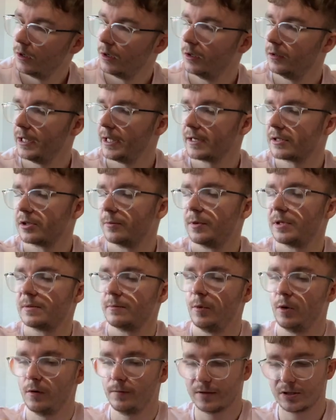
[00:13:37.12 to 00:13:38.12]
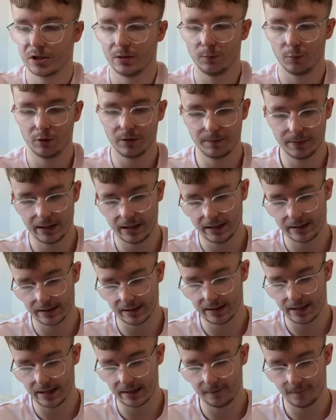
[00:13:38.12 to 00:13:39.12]
Next up is more of a summery piece,
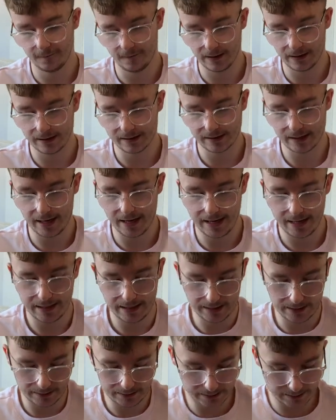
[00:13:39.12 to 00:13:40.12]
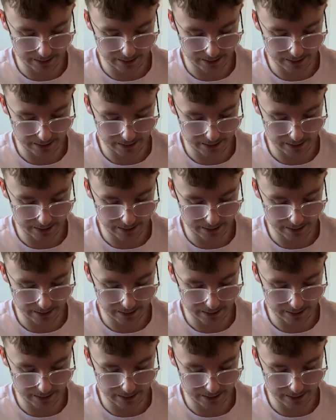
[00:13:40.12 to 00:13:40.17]
again phase 8,